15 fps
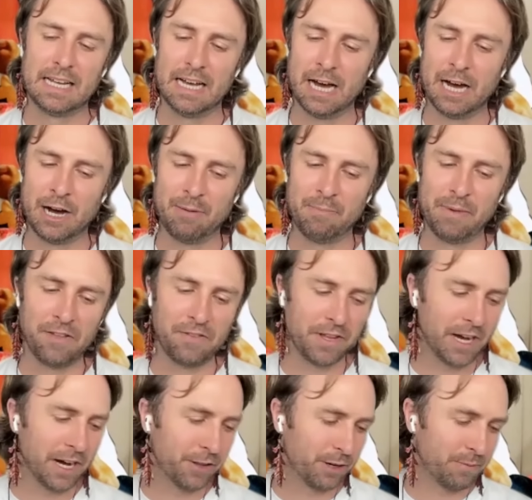And the
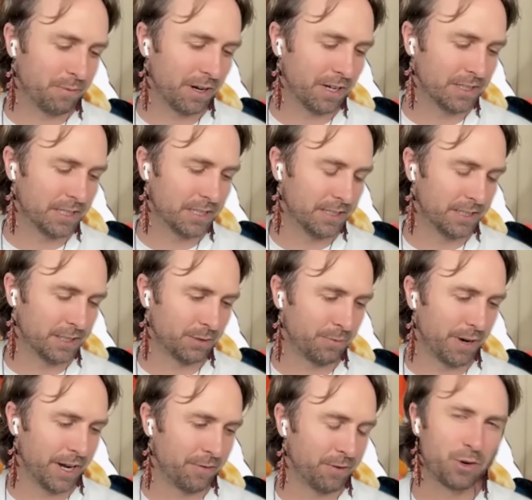other project is
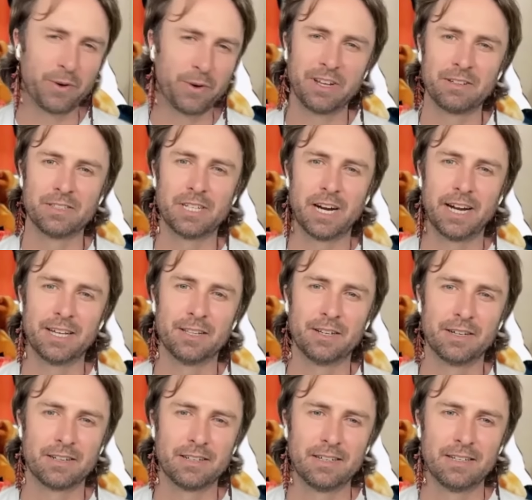around critical
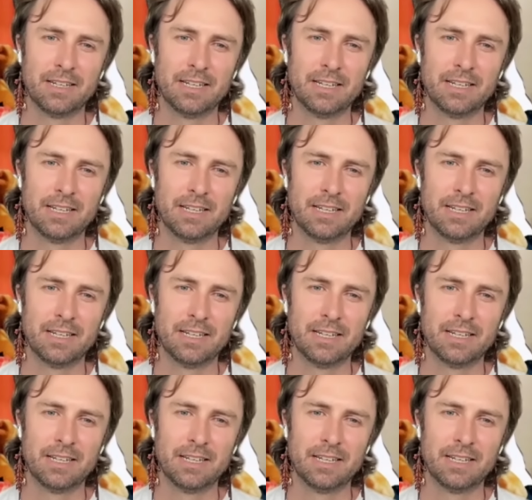dialogue.